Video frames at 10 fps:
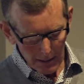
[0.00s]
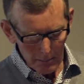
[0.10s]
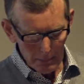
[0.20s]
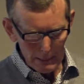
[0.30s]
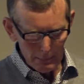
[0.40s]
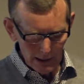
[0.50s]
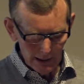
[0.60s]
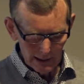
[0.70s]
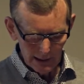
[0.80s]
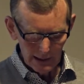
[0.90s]
People
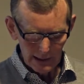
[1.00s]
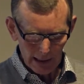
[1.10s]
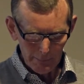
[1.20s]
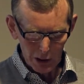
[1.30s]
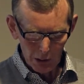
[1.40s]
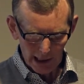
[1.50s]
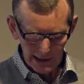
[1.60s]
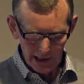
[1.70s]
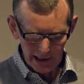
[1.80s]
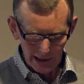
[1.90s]
gave you
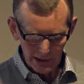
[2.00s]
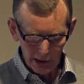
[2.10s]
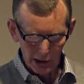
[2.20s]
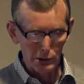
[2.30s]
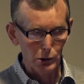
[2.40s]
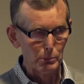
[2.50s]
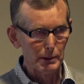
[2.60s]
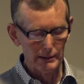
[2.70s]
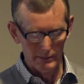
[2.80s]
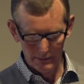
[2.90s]
ideas in a group.
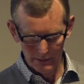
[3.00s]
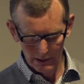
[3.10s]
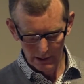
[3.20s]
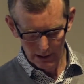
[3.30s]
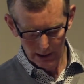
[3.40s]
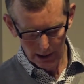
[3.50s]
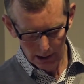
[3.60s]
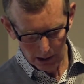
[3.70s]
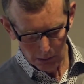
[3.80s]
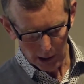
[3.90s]

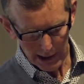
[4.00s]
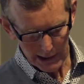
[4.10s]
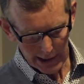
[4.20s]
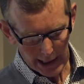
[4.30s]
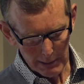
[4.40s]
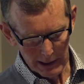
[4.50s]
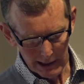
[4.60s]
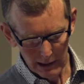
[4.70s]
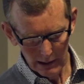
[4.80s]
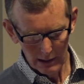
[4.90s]
What did I
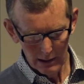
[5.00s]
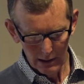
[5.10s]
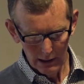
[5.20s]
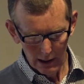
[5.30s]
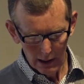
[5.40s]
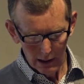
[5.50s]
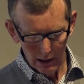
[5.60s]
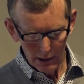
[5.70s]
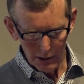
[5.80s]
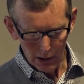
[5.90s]
mean?
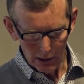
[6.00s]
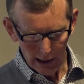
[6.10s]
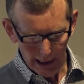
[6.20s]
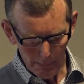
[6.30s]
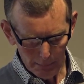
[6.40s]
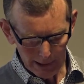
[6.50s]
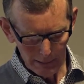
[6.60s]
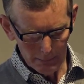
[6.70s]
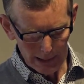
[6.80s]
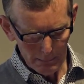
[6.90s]
So helping
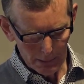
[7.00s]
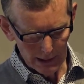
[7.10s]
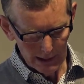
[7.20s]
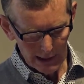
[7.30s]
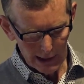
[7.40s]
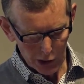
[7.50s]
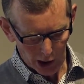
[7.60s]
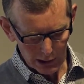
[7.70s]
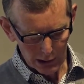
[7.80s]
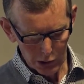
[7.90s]
people, each
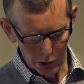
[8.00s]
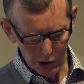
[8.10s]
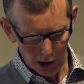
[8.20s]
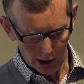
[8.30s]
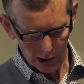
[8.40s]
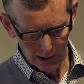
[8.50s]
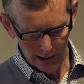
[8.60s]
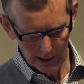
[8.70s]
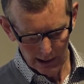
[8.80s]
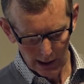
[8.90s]
other to talk.
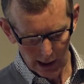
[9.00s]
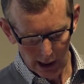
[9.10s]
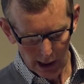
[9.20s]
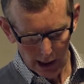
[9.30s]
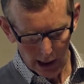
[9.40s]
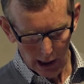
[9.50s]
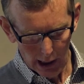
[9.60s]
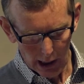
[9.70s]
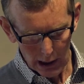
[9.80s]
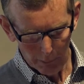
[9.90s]

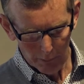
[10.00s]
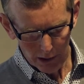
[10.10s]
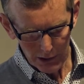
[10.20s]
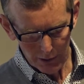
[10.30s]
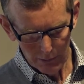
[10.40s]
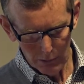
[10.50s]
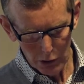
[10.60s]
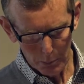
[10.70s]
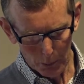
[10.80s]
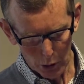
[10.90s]
All of us
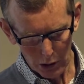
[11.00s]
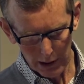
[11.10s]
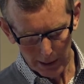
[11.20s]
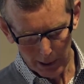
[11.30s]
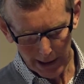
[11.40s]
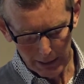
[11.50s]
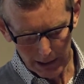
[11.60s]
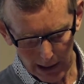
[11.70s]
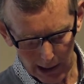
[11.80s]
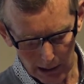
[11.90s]
spoke
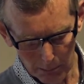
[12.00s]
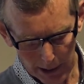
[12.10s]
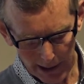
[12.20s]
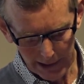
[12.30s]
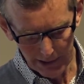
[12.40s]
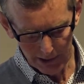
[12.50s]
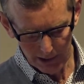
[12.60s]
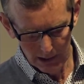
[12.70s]
our minds.